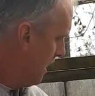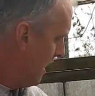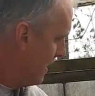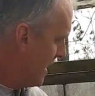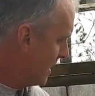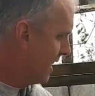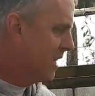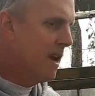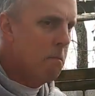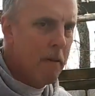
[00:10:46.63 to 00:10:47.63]
And that's the
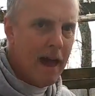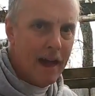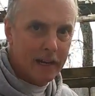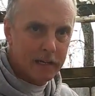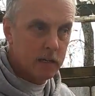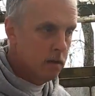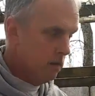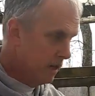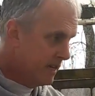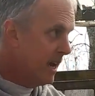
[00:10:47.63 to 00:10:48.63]
seed packs,
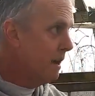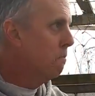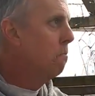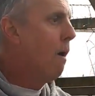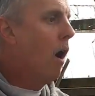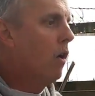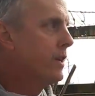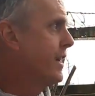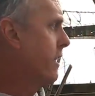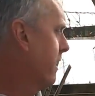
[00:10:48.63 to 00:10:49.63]
the seed balls that